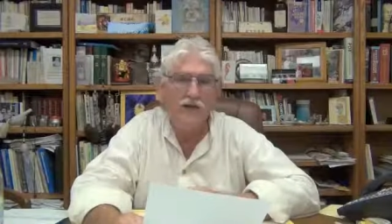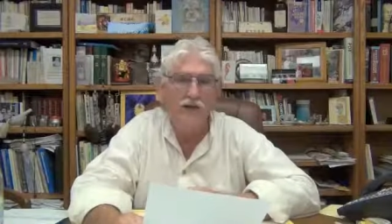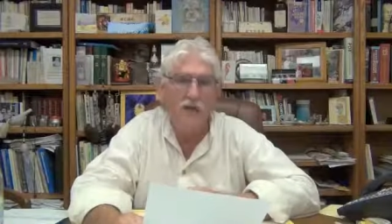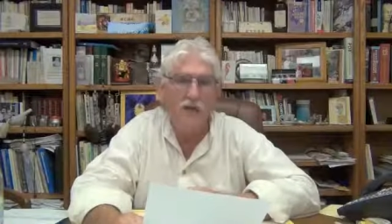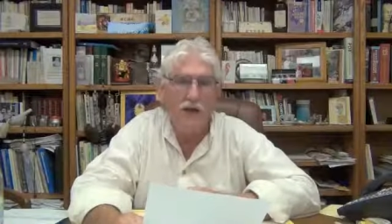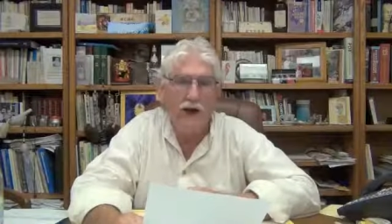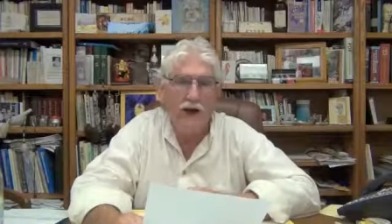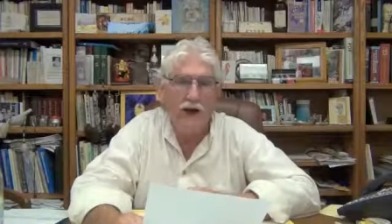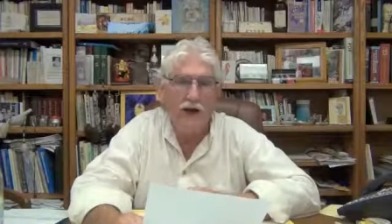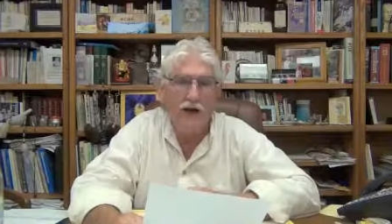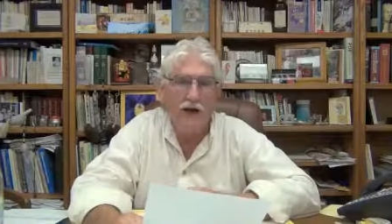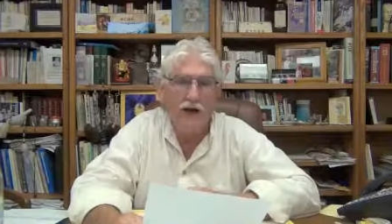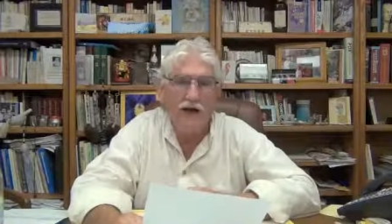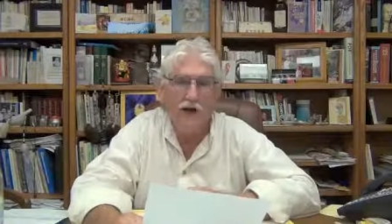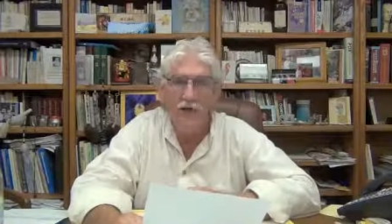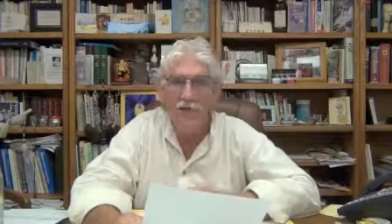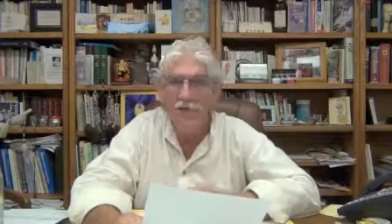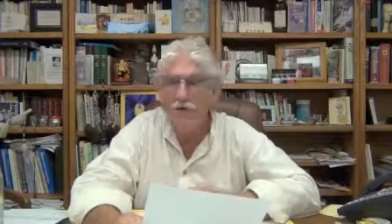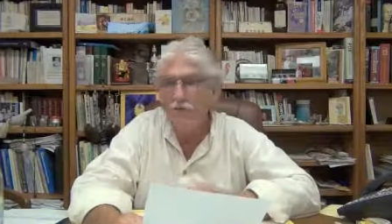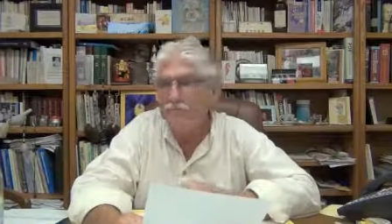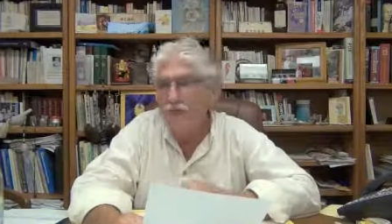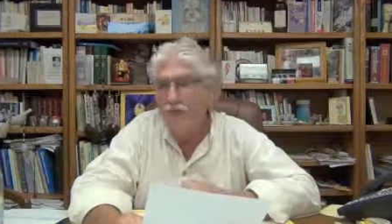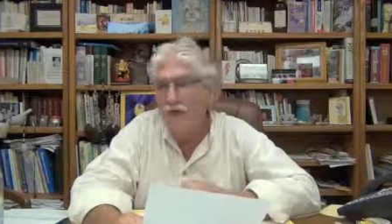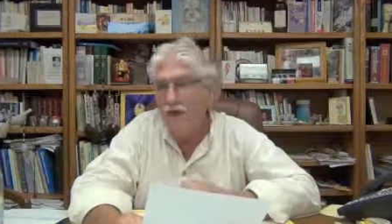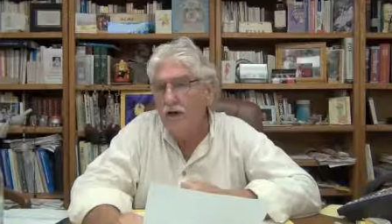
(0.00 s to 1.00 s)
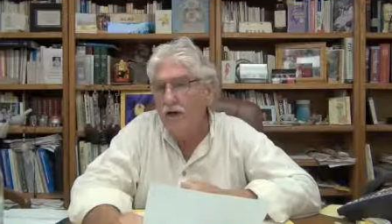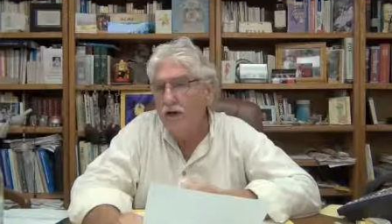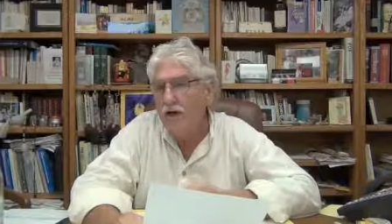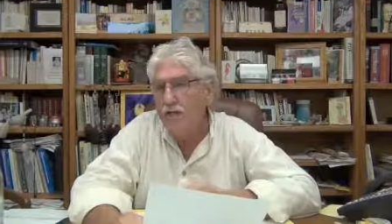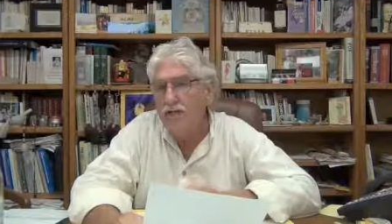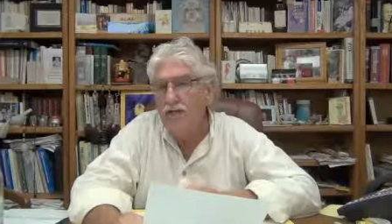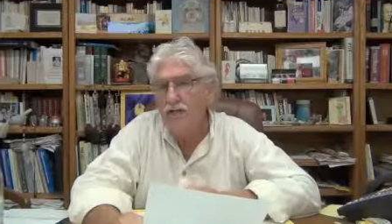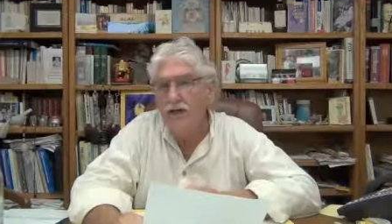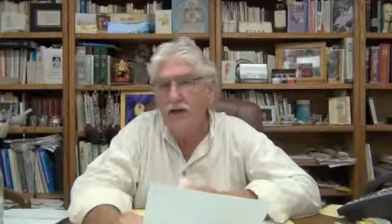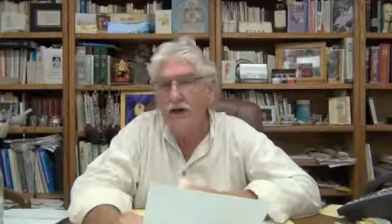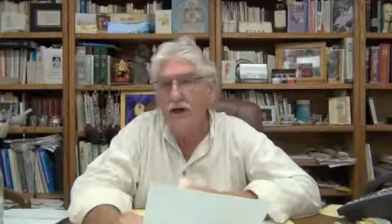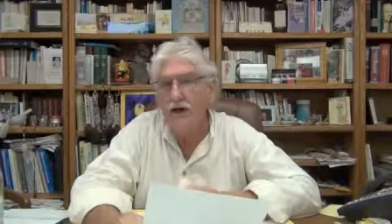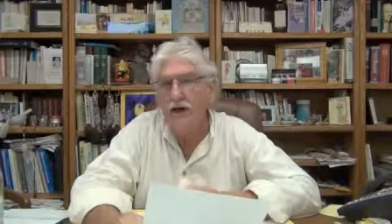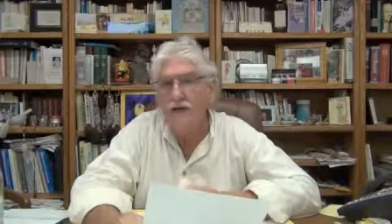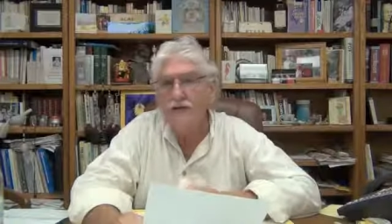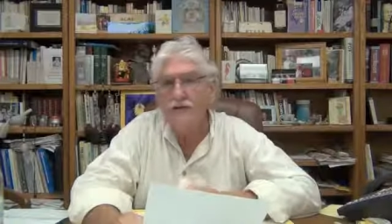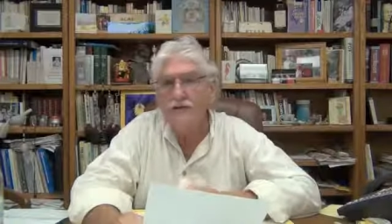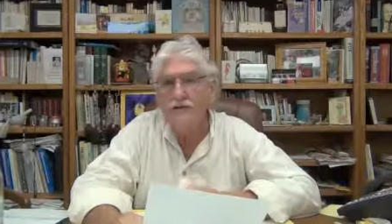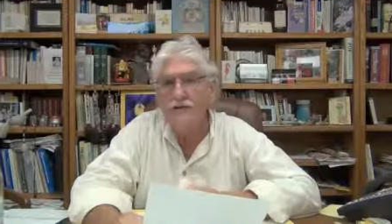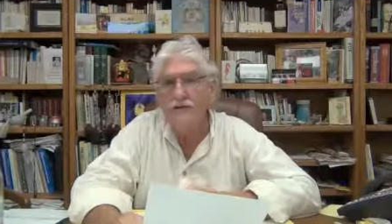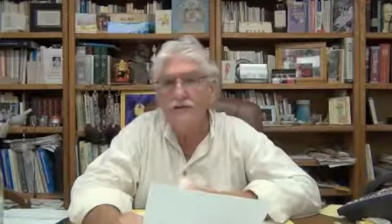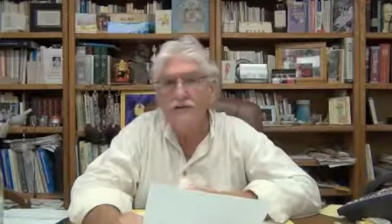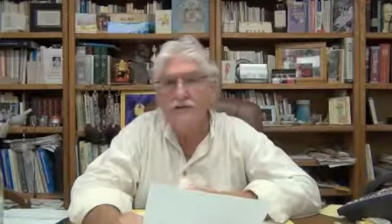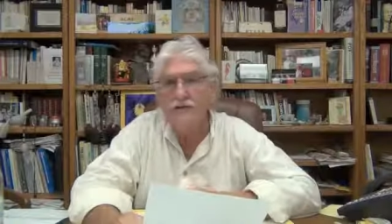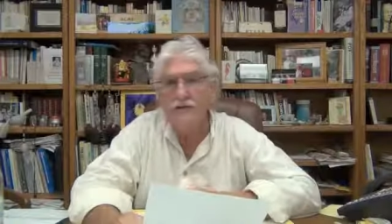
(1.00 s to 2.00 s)
in the wild, it wouldn't be on the
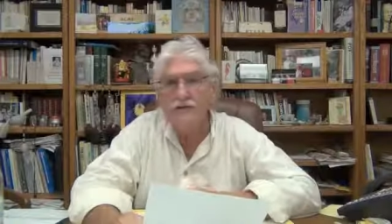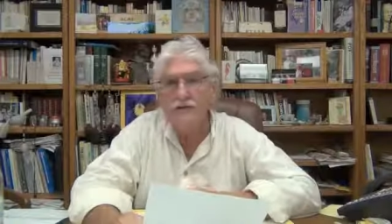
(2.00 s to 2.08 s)
ground.